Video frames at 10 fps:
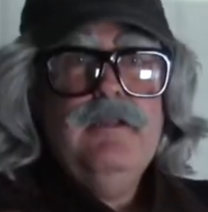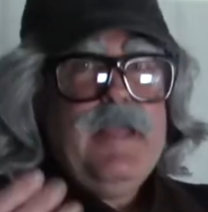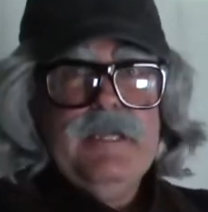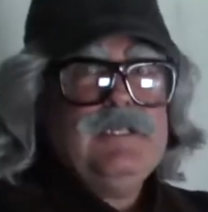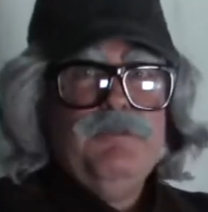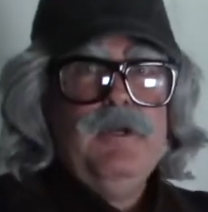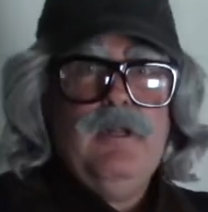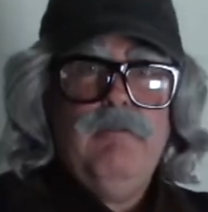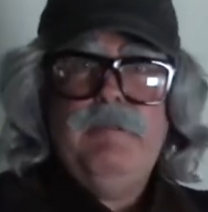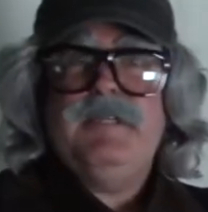they could just put it
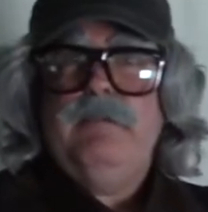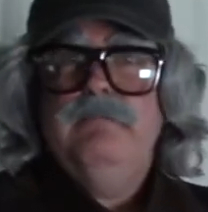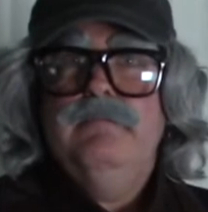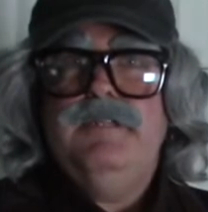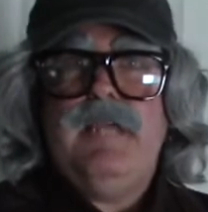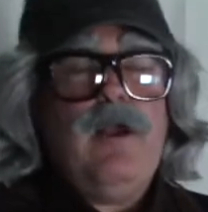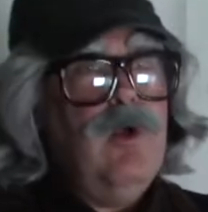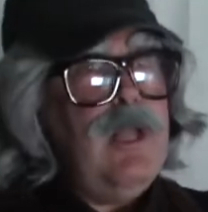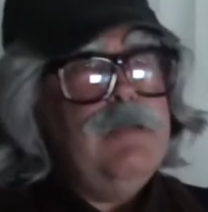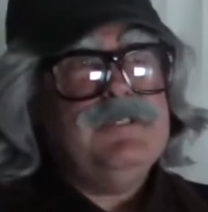on the website and say,
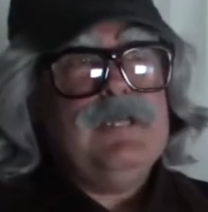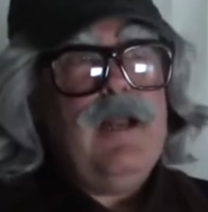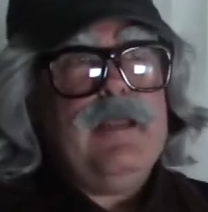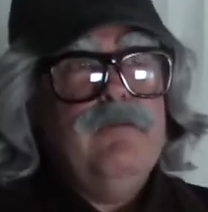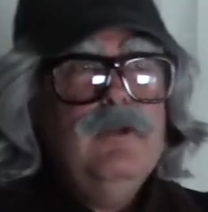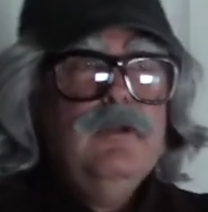oh, I'm sorry.